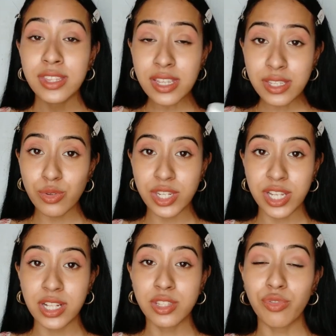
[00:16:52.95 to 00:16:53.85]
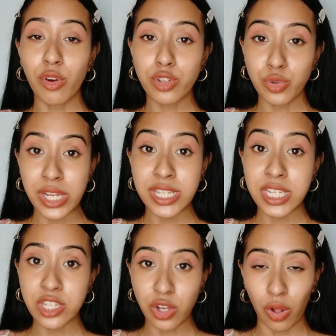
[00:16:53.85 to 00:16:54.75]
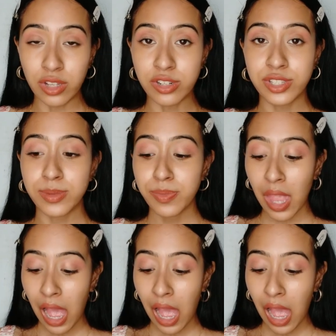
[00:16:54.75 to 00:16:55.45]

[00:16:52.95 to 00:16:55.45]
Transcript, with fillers: This retails for twenty dollars.